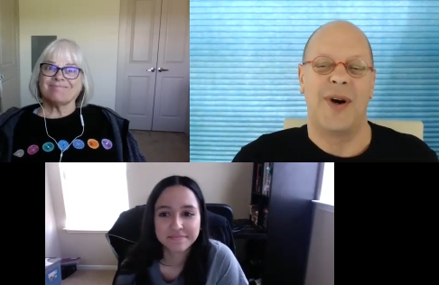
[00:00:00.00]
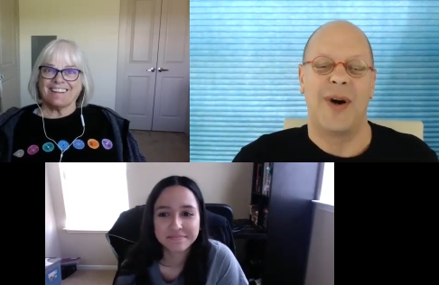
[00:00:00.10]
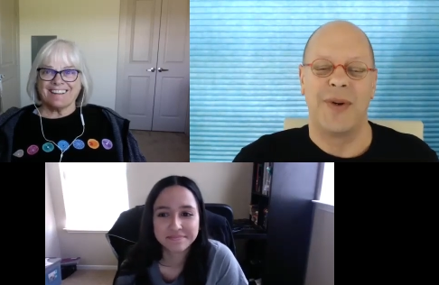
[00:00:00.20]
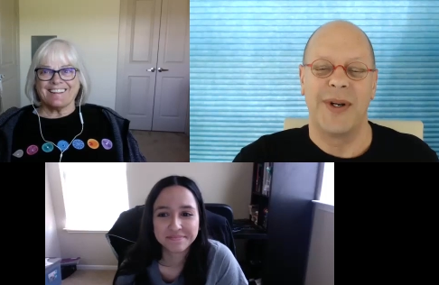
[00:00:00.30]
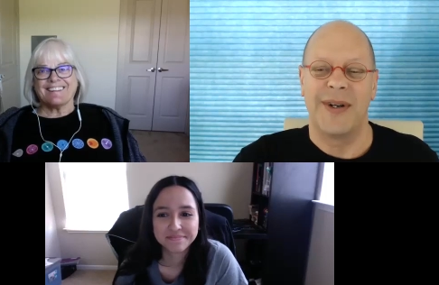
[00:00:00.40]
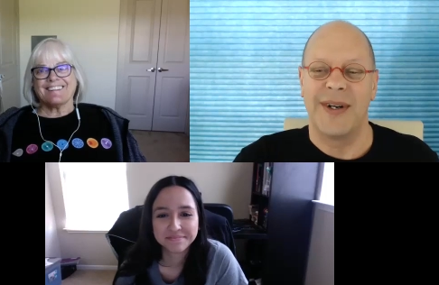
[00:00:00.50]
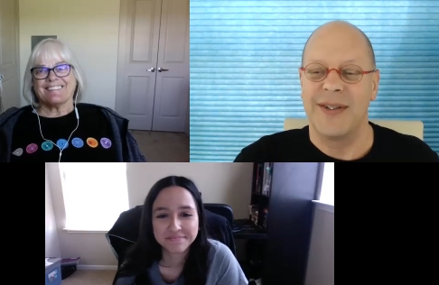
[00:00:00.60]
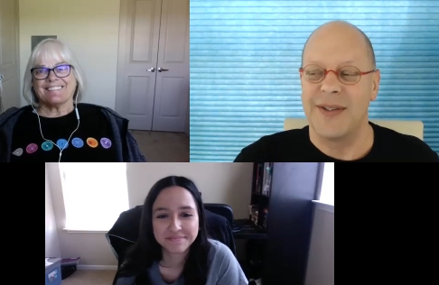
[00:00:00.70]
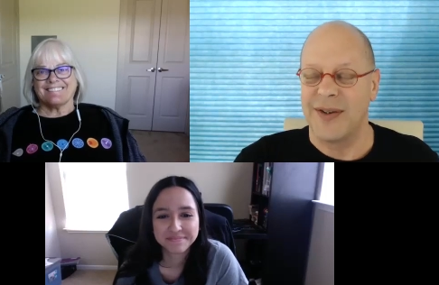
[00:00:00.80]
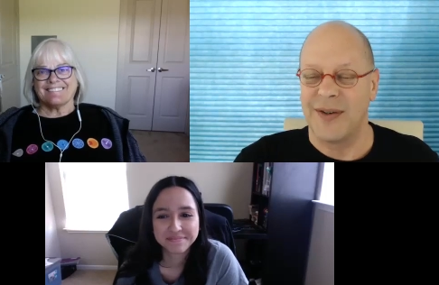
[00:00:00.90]
Speaker 1: operate
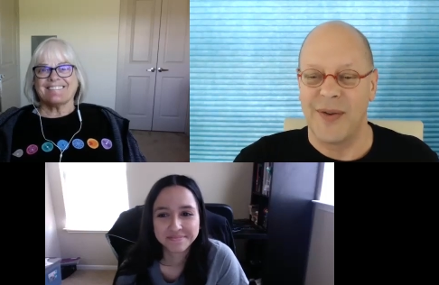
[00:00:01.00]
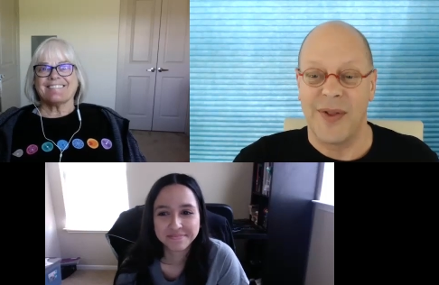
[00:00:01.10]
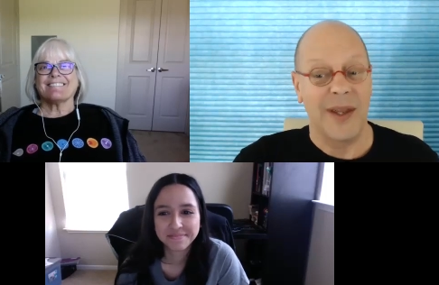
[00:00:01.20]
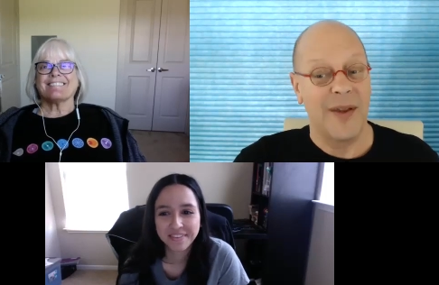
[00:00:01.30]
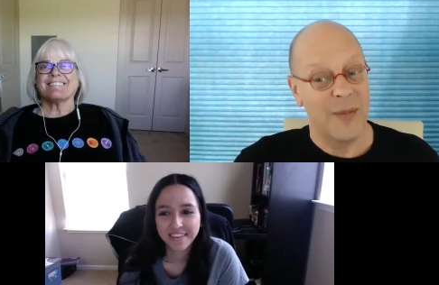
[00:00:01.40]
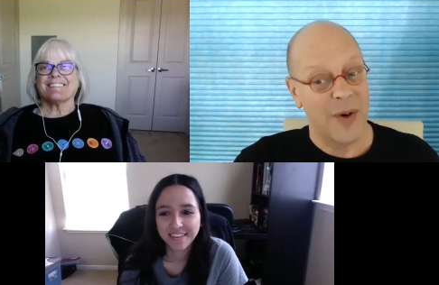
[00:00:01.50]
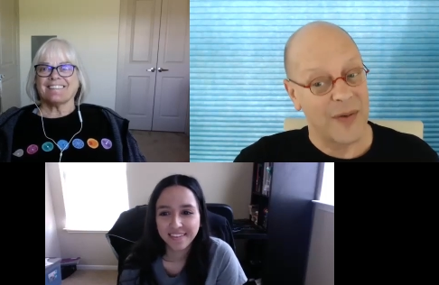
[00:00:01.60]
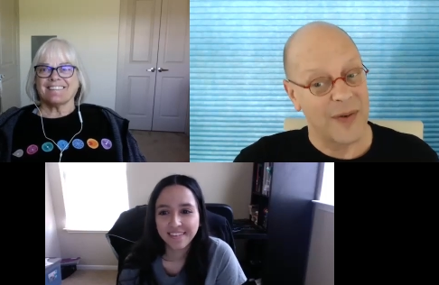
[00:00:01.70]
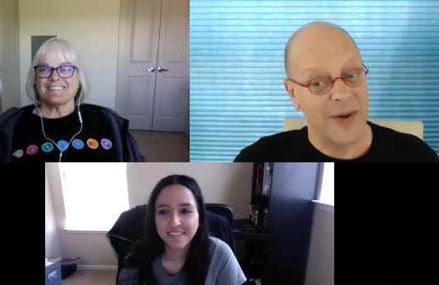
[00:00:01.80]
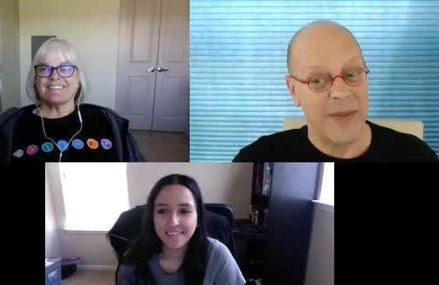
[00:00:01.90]
on. So thank you
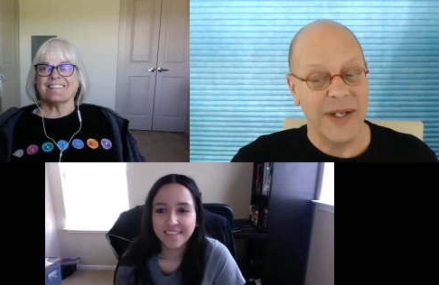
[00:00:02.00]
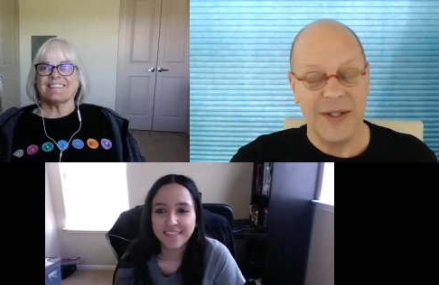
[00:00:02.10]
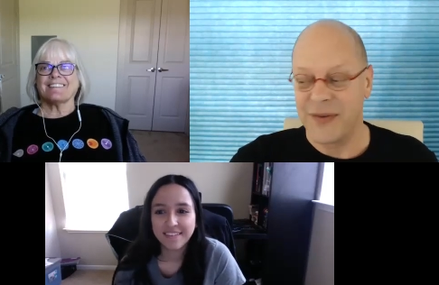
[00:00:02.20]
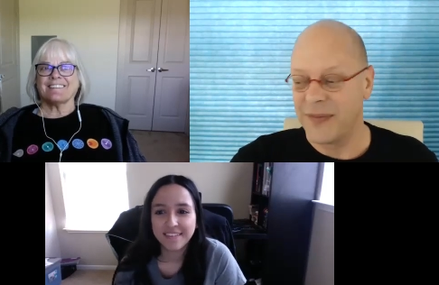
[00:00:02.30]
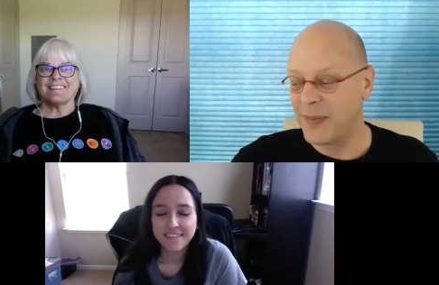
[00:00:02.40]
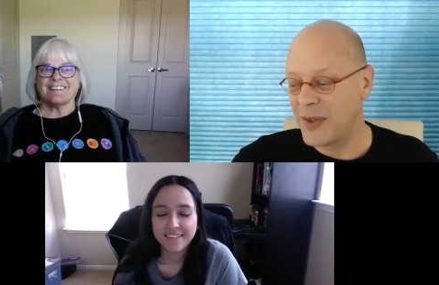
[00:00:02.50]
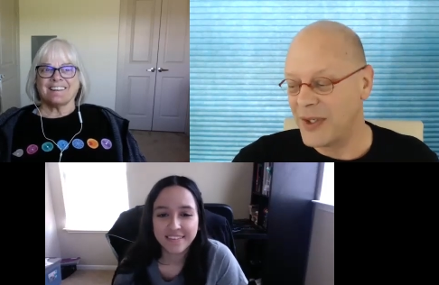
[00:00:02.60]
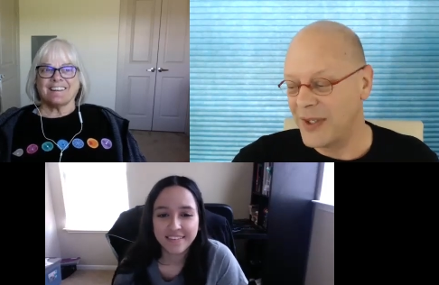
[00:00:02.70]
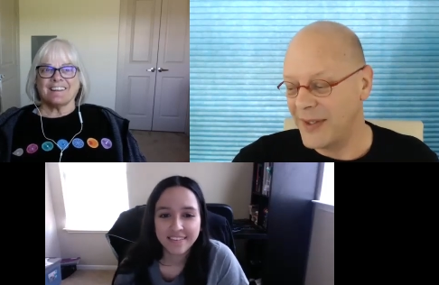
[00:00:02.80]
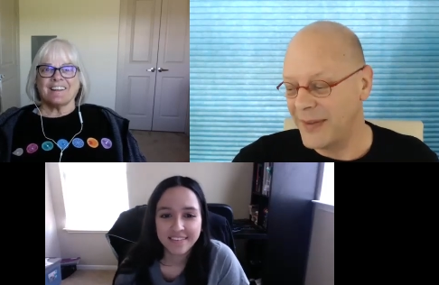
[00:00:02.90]
both very much.
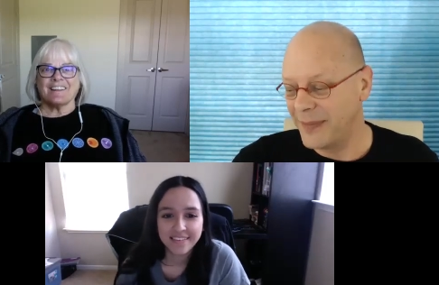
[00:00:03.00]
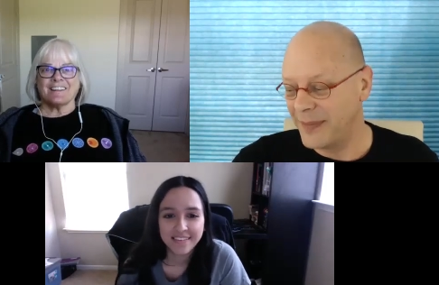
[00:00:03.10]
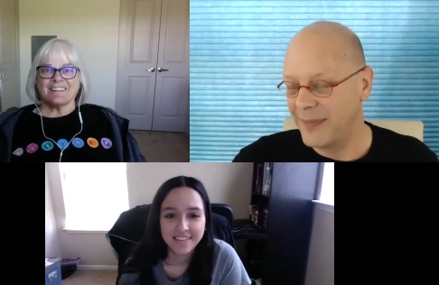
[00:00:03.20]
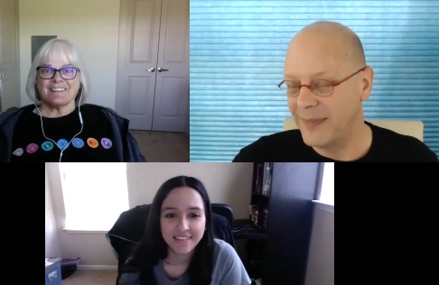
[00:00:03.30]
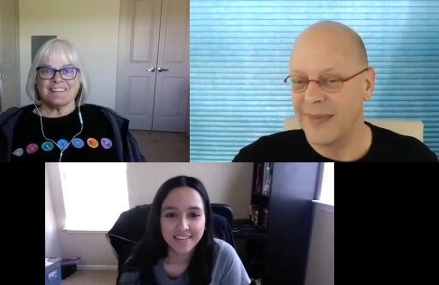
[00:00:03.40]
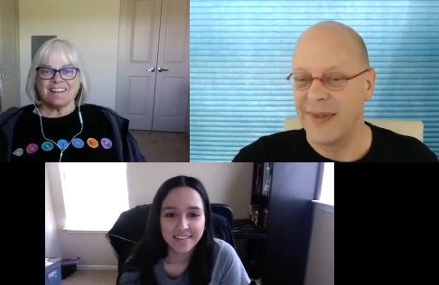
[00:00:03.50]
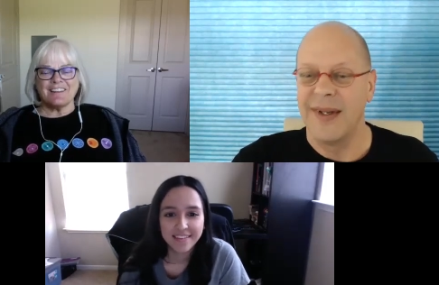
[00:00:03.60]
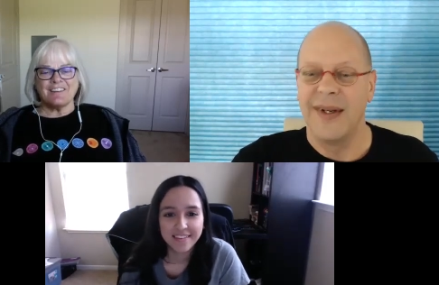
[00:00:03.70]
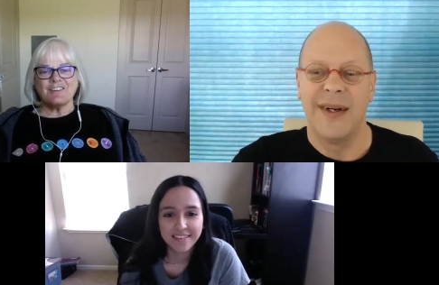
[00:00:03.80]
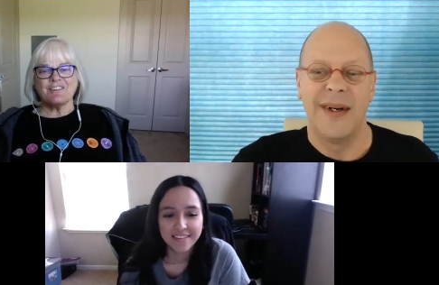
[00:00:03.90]
Appreciate it.
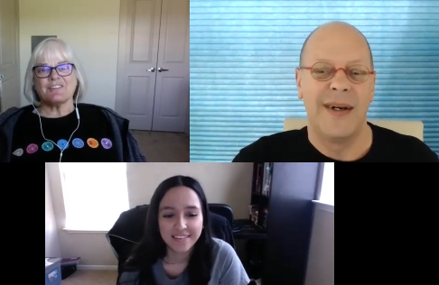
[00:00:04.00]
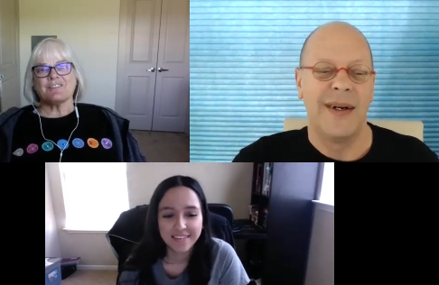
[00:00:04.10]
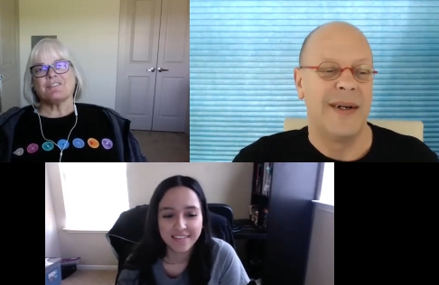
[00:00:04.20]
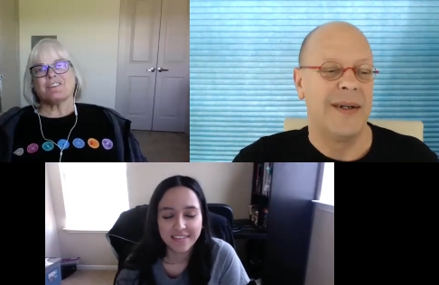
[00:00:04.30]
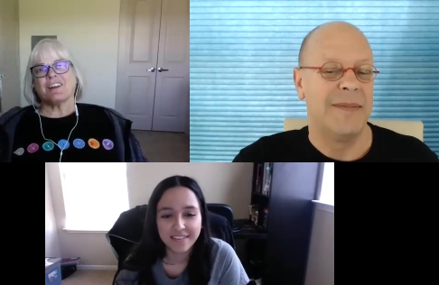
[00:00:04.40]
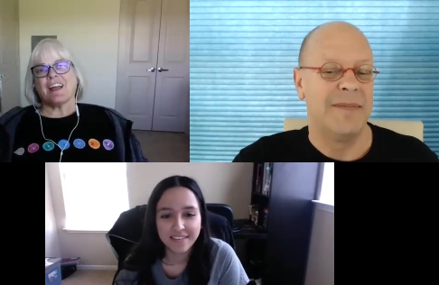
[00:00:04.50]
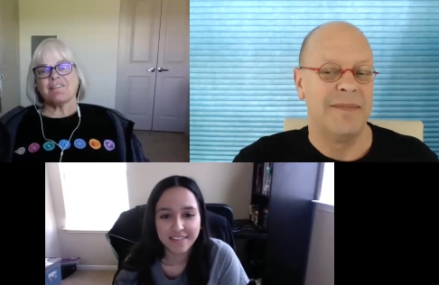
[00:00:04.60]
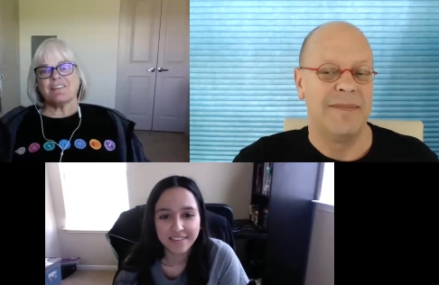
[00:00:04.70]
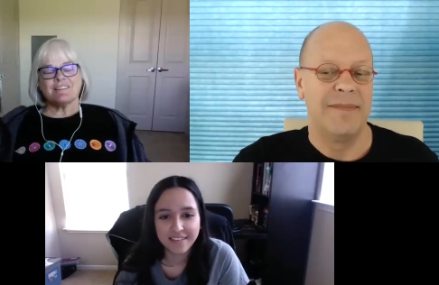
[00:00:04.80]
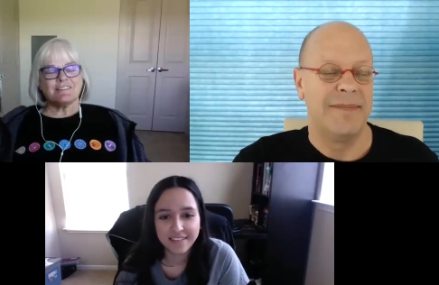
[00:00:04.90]
Speaker 2: Thank you for
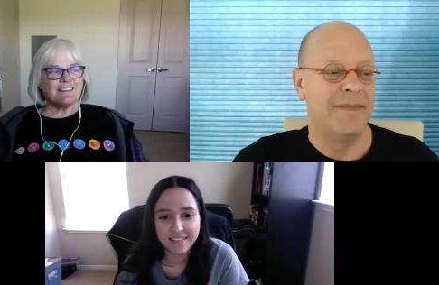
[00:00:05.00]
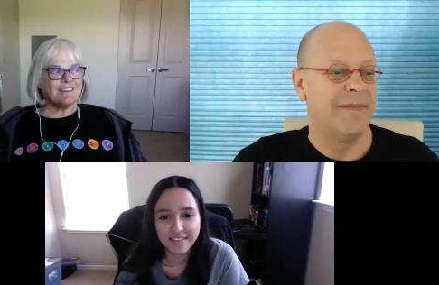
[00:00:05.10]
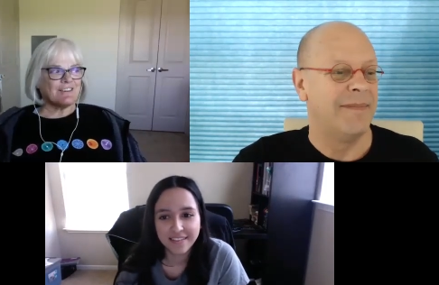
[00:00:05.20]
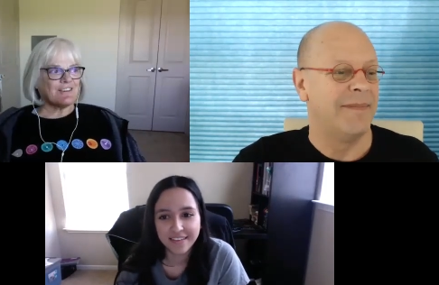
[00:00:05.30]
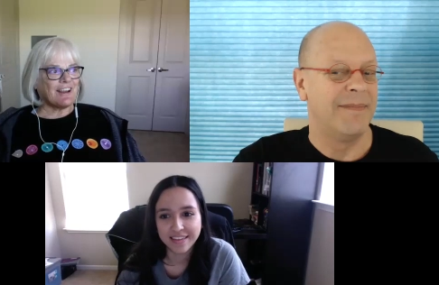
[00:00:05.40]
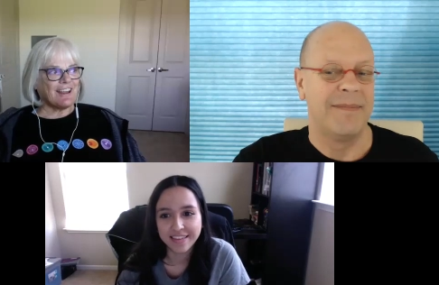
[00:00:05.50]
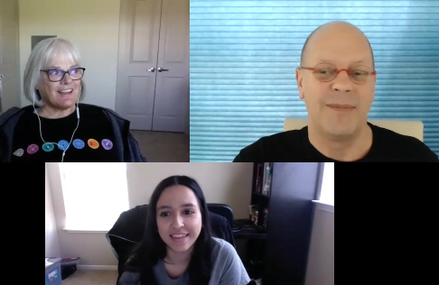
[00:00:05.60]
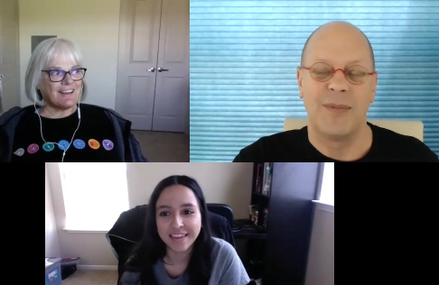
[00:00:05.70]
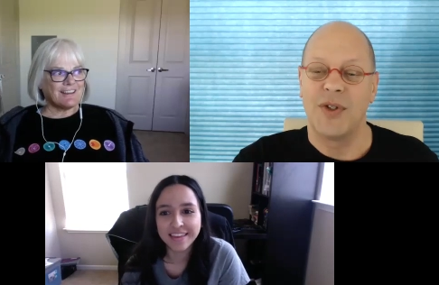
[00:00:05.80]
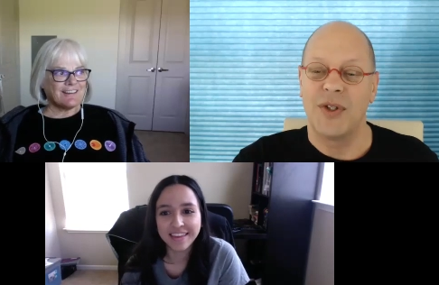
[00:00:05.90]
having us here,
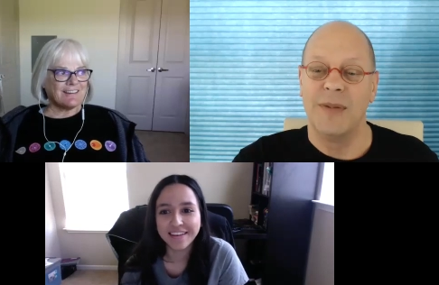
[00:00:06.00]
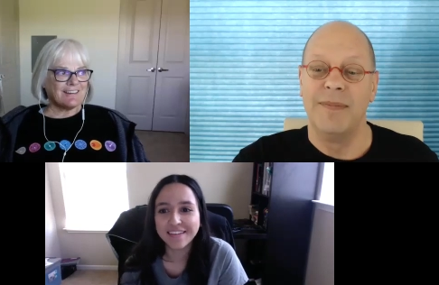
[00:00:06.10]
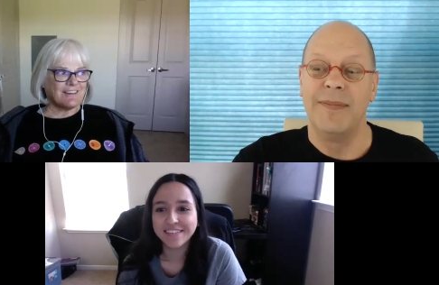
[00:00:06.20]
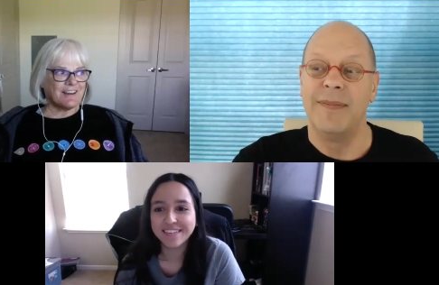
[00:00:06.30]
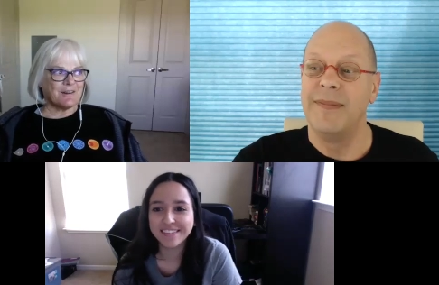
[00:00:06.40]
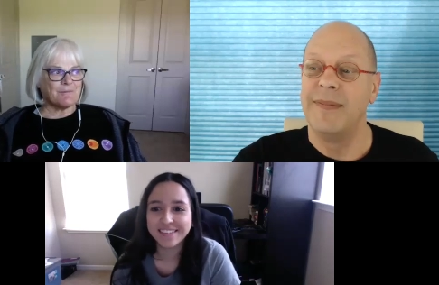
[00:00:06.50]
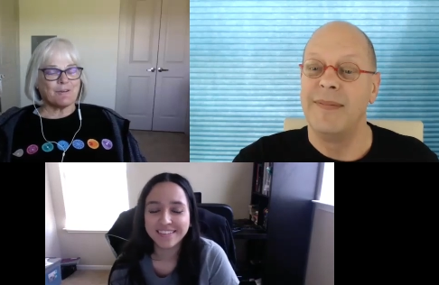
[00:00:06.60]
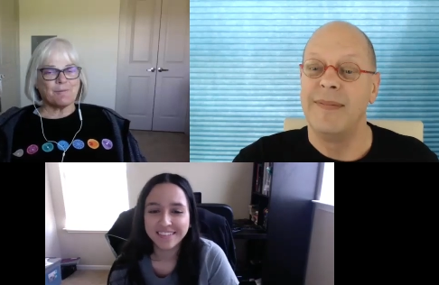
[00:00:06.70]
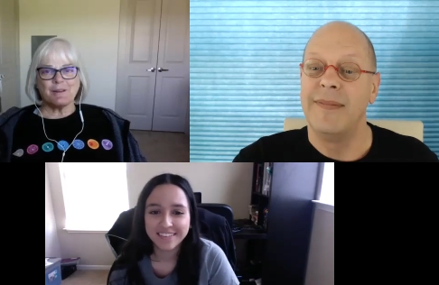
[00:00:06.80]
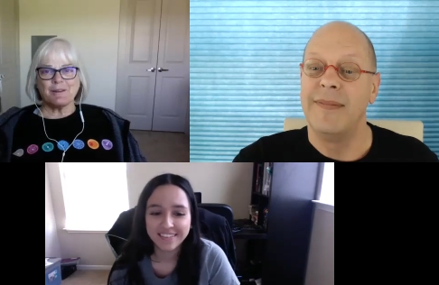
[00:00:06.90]
and
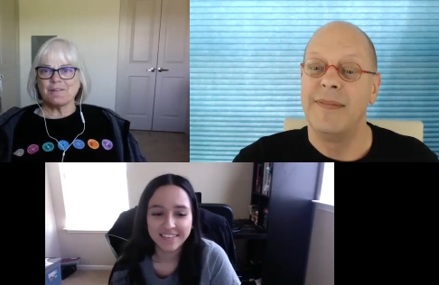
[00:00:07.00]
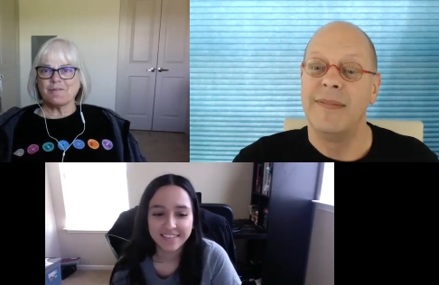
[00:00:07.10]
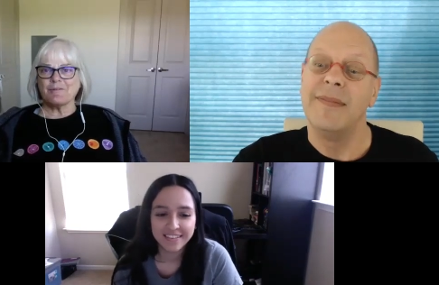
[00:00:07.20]
for being